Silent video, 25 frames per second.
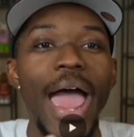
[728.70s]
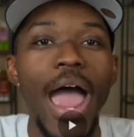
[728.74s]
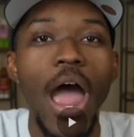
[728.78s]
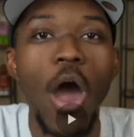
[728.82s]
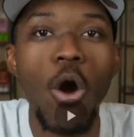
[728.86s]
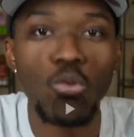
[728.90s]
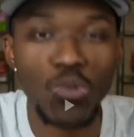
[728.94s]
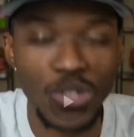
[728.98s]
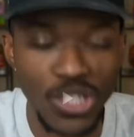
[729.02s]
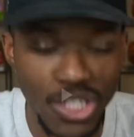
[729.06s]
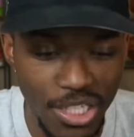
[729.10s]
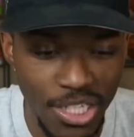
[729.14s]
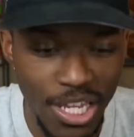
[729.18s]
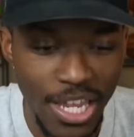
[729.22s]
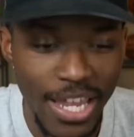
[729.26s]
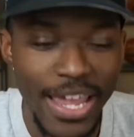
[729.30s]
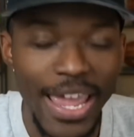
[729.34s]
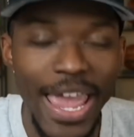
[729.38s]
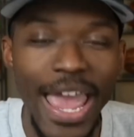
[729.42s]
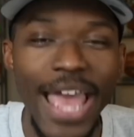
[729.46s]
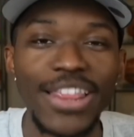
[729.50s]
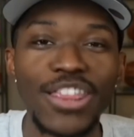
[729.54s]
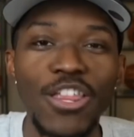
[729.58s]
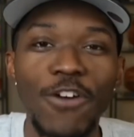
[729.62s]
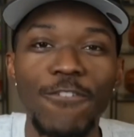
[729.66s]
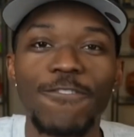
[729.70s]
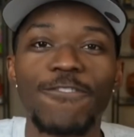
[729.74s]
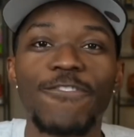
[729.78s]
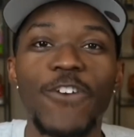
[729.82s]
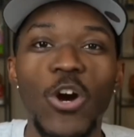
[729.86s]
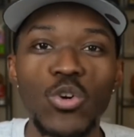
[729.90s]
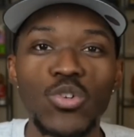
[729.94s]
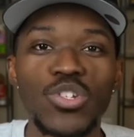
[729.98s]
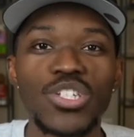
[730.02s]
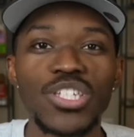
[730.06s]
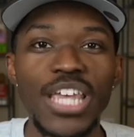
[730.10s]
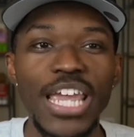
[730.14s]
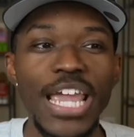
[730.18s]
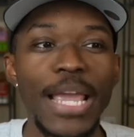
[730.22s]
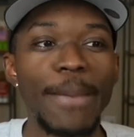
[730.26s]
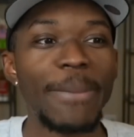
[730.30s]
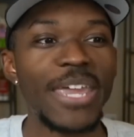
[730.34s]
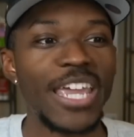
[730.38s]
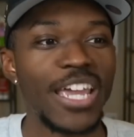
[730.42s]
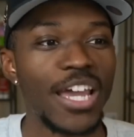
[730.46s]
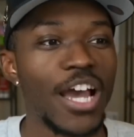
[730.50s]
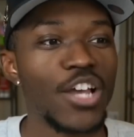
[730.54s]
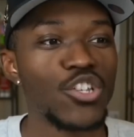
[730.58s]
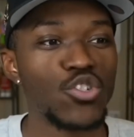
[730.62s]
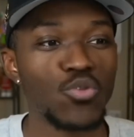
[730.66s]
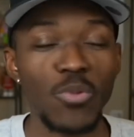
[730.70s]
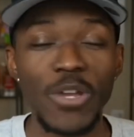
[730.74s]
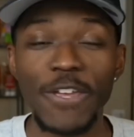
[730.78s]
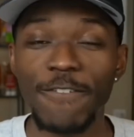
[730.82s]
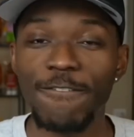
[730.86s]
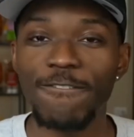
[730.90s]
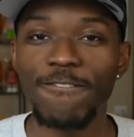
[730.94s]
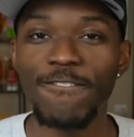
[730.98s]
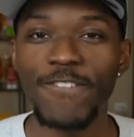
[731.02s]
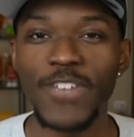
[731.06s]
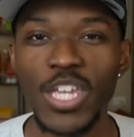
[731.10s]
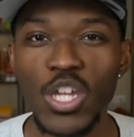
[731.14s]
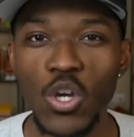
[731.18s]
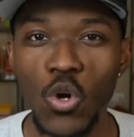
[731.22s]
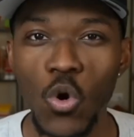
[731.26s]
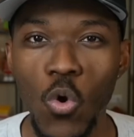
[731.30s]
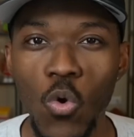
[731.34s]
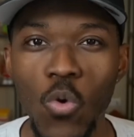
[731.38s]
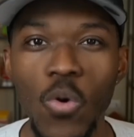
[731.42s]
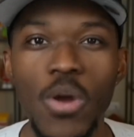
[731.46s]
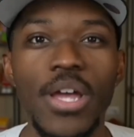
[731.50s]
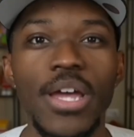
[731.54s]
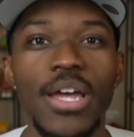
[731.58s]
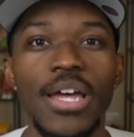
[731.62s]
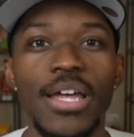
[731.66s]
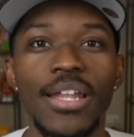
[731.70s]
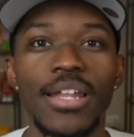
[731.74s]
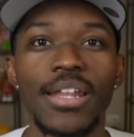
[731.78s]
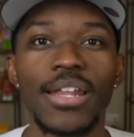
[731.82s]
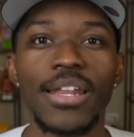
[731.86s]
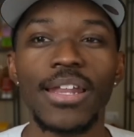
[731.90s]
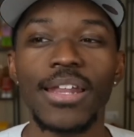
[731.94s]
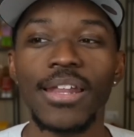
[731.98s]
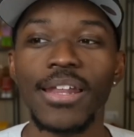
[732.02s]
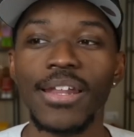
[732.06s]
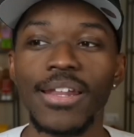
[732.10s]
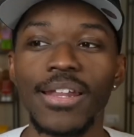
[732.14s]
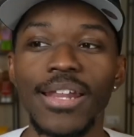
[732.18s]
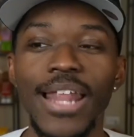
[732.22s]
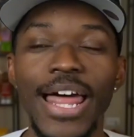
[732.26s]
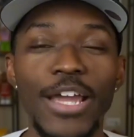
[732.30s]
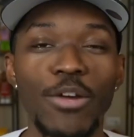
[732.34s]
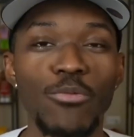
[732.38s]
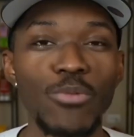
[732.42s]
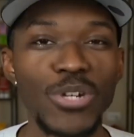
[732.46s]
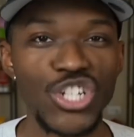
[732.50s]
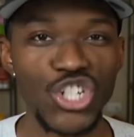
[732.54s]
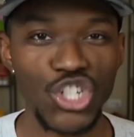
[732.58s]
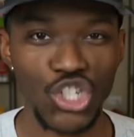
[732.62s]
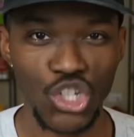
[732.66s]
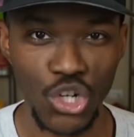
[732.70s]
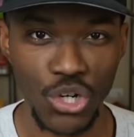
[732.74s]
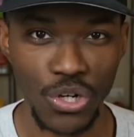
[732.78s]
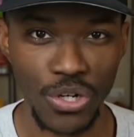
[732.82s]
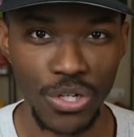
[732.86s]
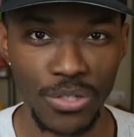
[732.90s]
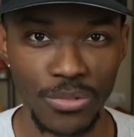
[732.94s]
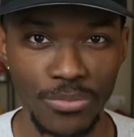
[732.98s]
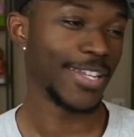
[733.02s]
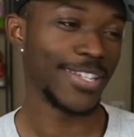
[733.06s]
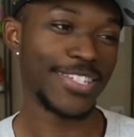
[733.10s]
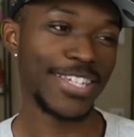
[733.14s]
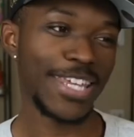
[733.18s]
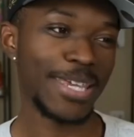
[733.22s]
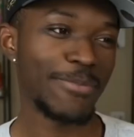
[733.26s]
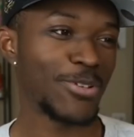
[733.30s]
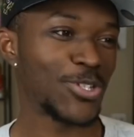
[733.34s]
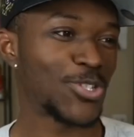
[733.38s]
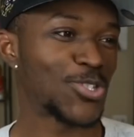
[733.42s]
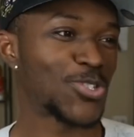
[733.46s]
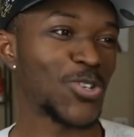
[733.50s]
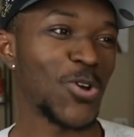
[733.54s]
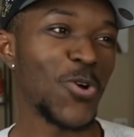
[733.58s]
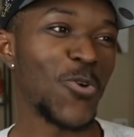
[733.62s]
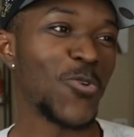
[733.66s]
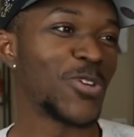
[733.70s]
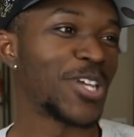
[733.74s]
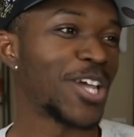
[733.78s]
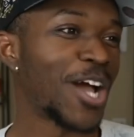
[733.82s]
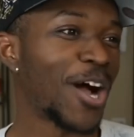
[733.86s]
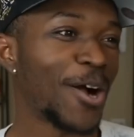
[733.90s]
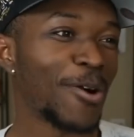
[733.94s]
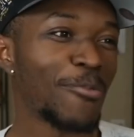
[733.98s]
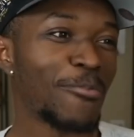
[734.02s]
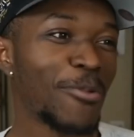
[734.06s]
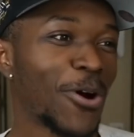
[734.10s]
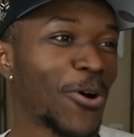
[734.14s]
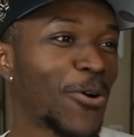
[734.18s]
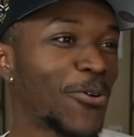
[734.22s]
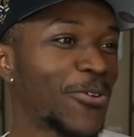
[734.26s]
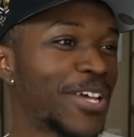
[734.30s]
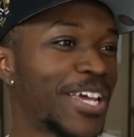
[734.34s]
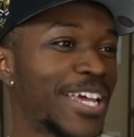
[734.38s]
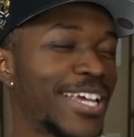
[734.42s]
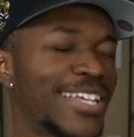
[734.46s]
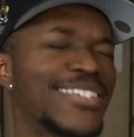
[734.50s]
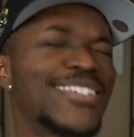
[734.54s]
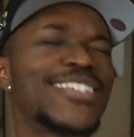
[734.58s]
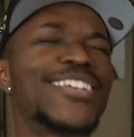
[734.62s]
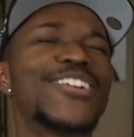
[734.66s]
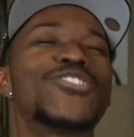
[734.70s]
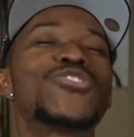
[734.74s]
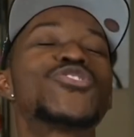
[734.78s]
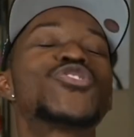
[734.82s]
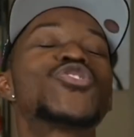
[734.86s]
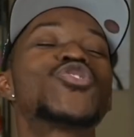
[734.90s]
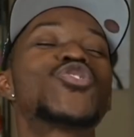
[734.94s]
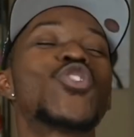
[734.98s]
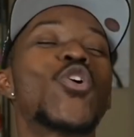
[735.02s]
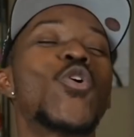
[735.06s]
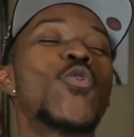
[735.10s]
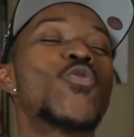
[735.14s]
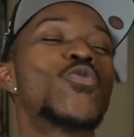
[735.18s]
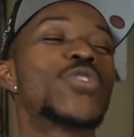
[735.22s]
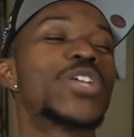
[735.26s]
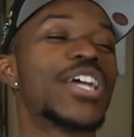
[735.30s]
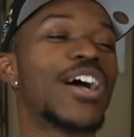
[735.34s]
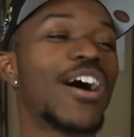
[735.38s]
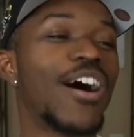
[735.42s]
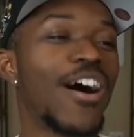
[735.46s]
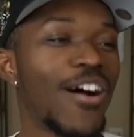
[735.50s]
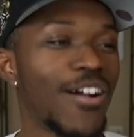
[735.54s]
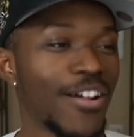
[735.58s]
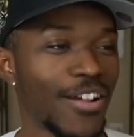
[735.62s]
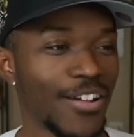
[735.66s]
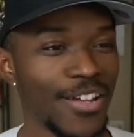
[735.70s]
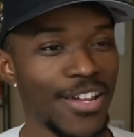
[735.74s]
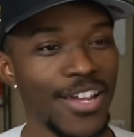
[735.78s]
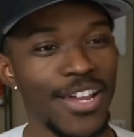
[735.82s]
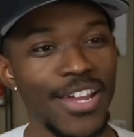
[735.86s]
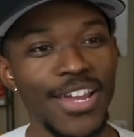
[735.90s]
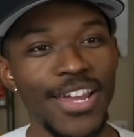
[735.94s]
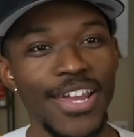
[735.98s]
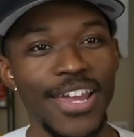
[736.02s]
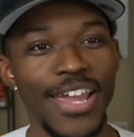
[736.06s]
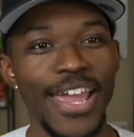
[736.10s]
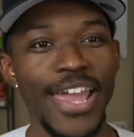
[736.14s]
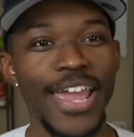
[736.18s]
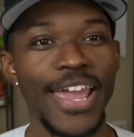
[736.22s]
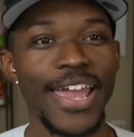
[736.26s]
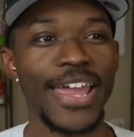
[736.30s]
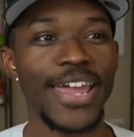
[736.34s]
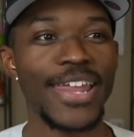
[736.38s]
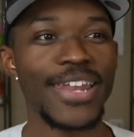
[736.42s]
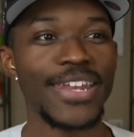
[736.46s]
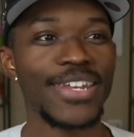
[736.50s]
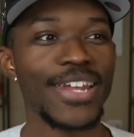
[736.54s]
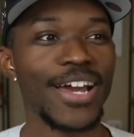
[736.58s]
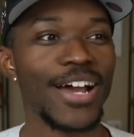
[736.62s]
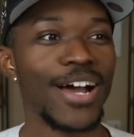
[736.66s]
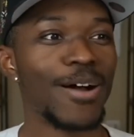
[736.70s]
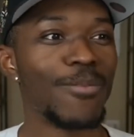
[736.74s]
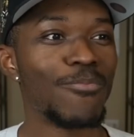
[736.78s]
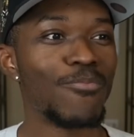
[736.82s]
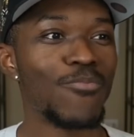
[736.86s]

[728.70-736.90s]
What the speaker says: Pounce at the first thing because we feel like we should. This team is so young, bro. They're so young. And